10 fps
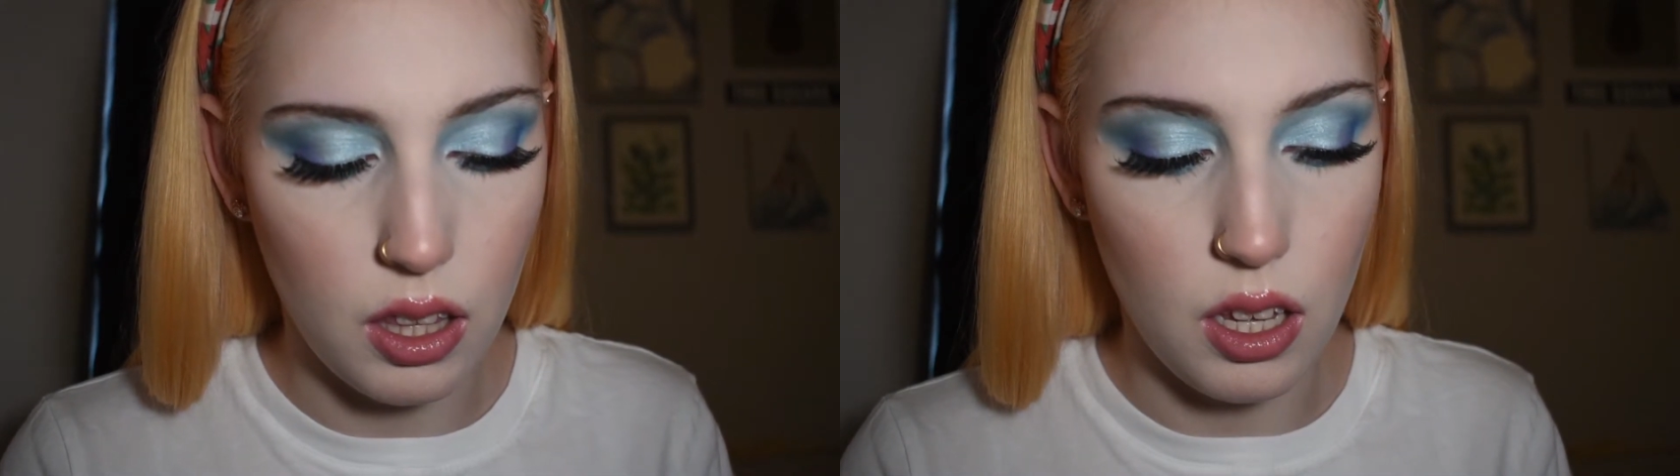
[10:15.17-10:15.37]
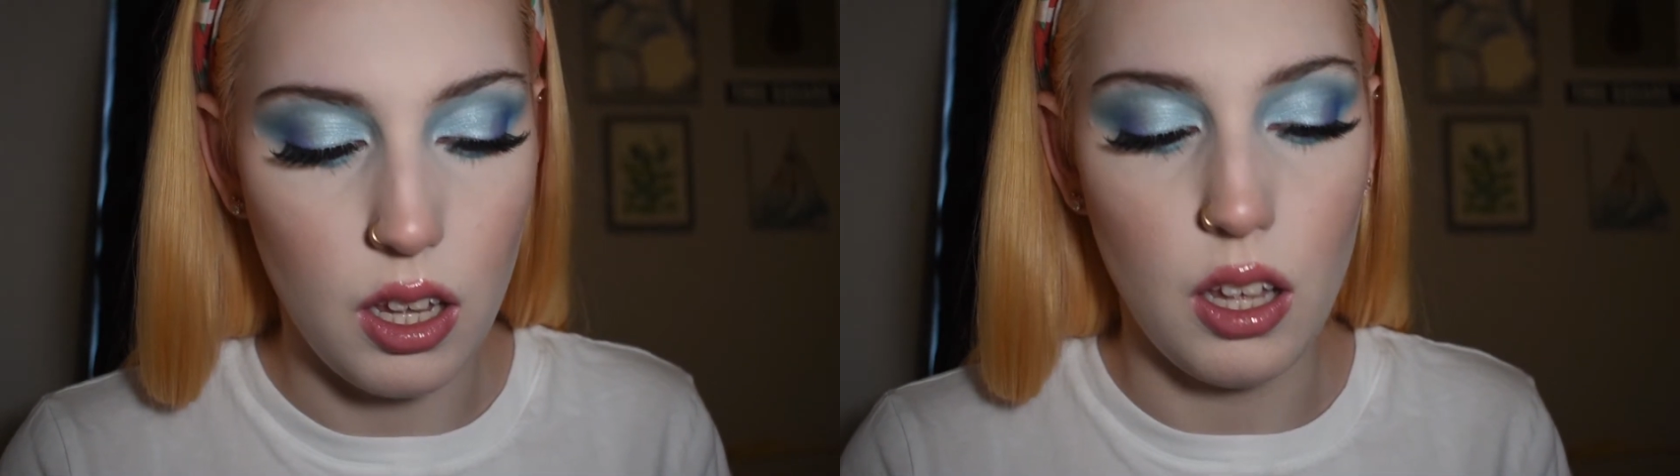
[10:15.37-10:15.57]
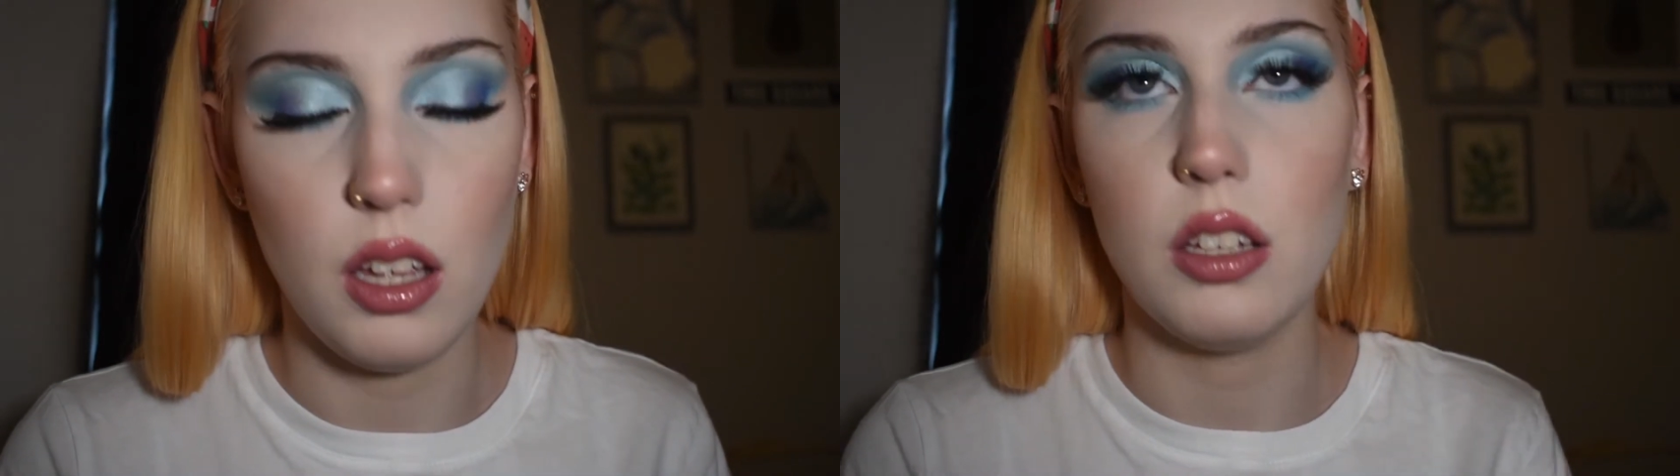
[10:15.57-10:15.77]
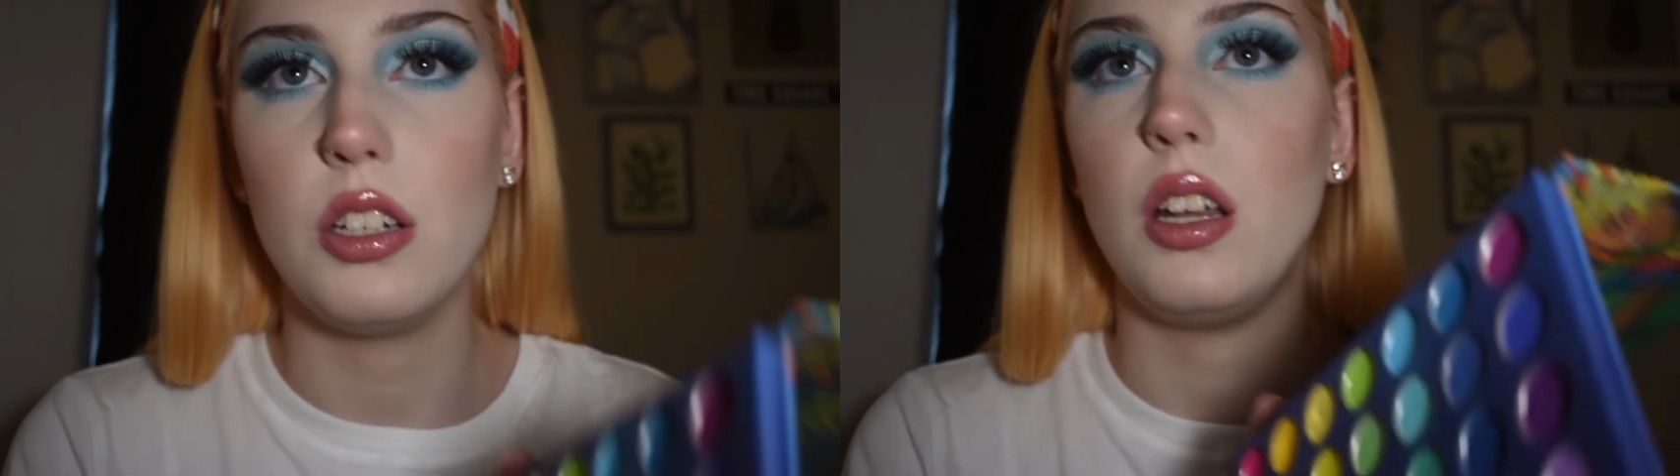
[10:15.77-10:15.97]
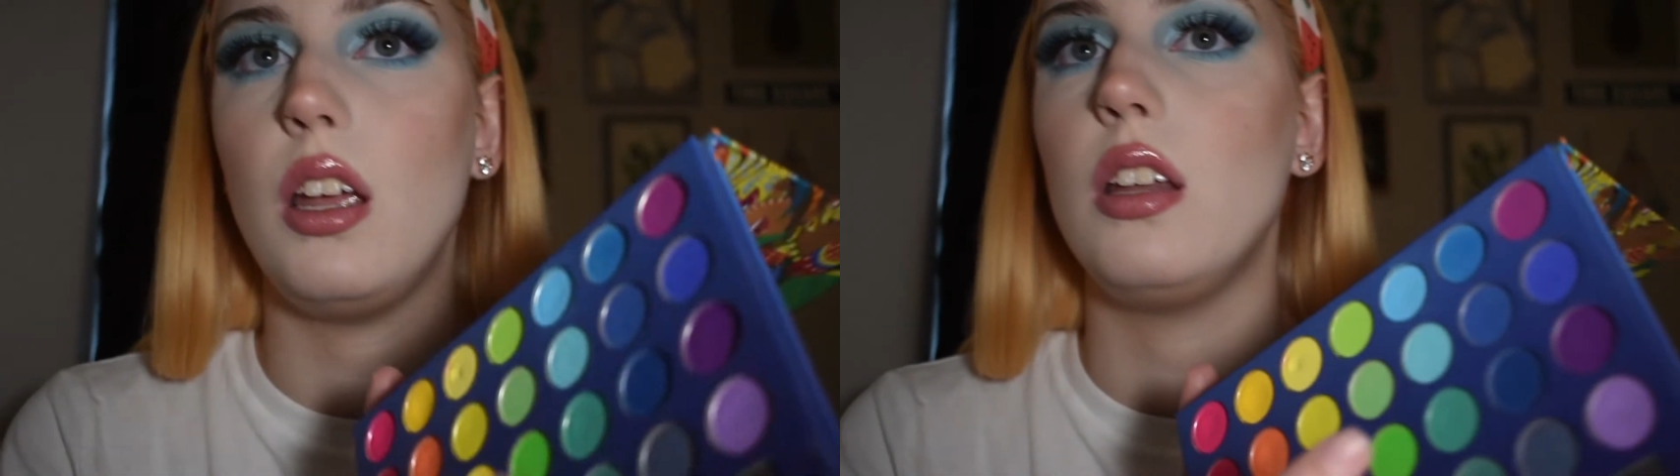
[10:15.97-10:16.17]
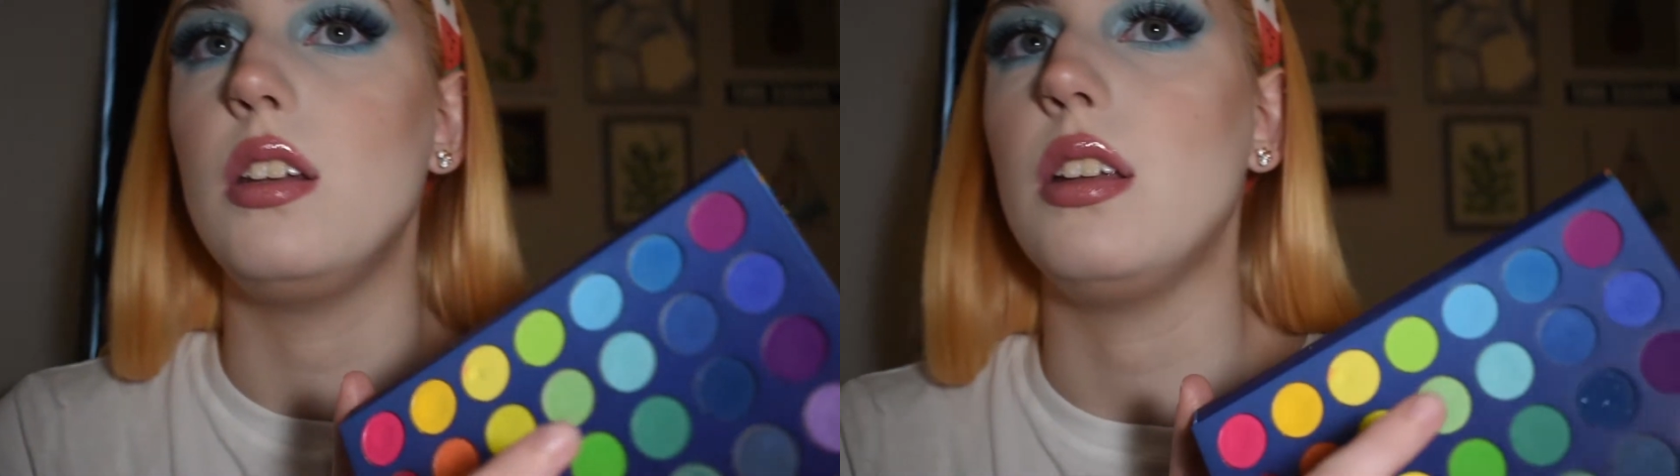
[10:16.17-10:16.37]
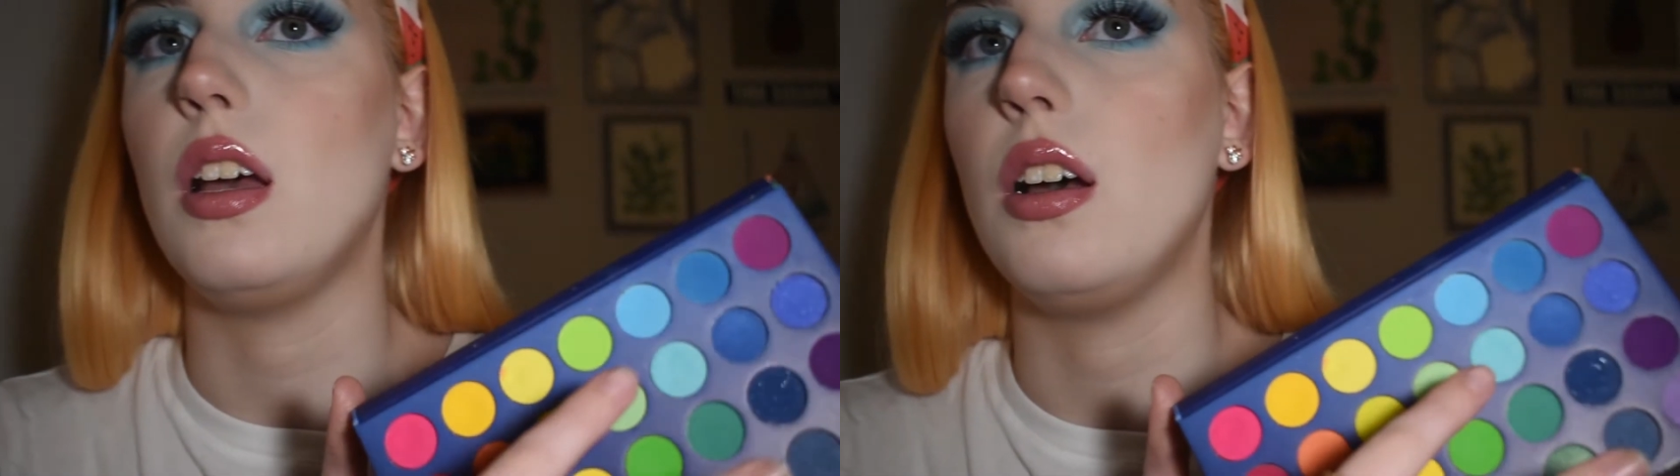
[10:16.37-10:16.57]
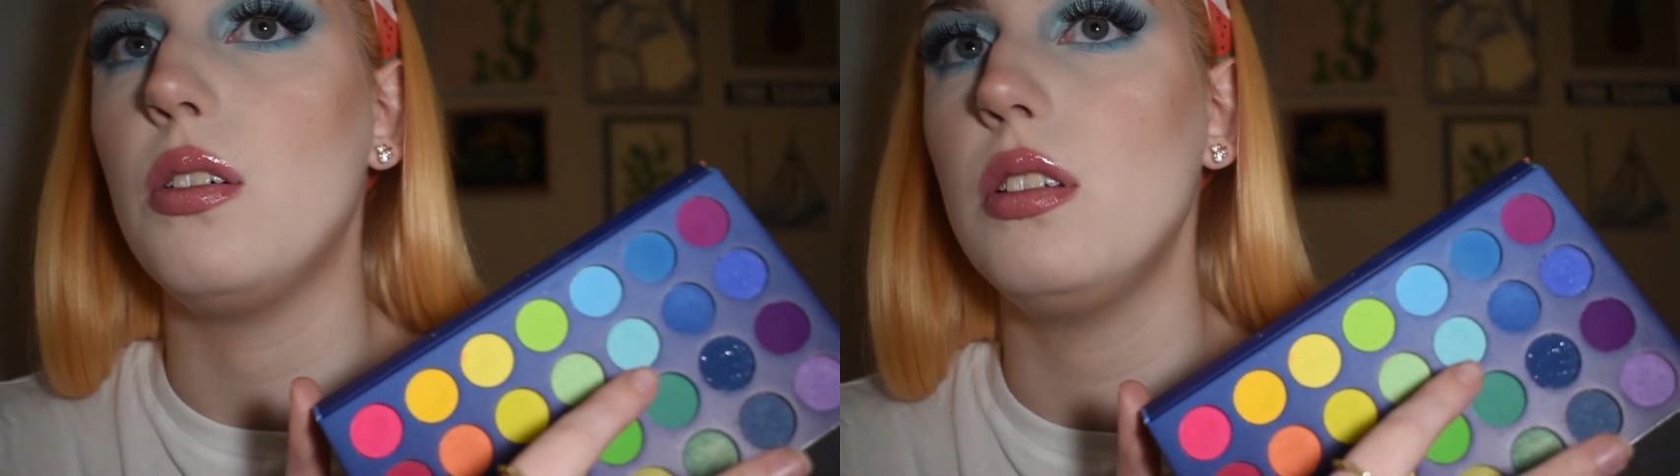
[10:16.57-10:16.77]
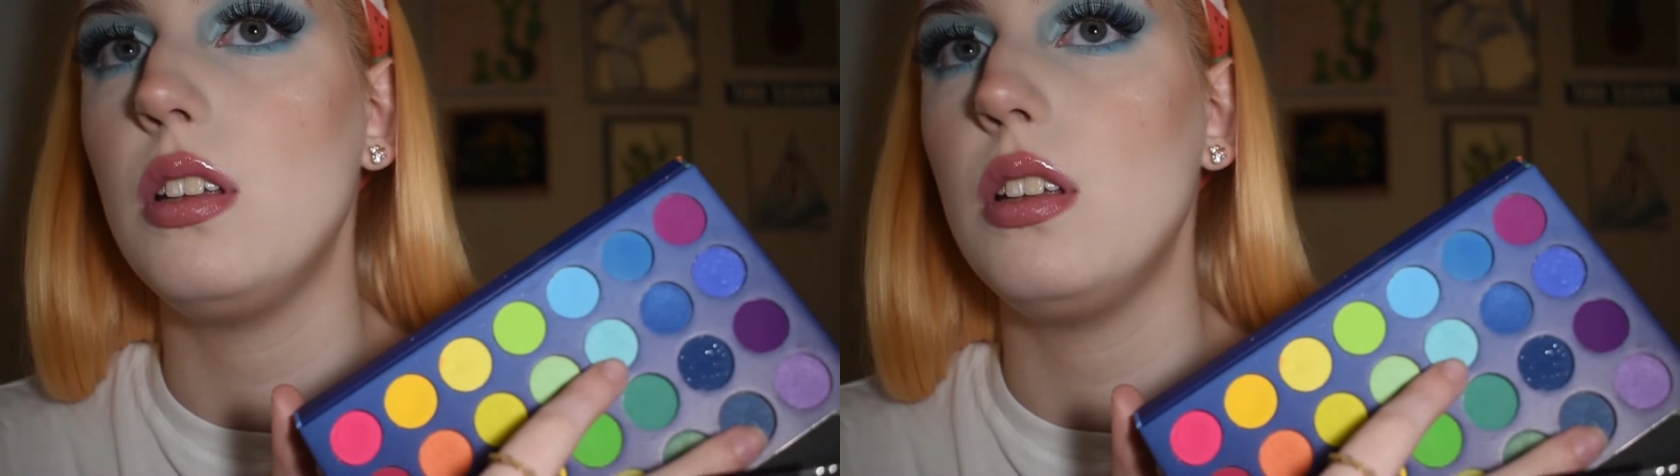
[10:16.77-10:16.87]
the shade down,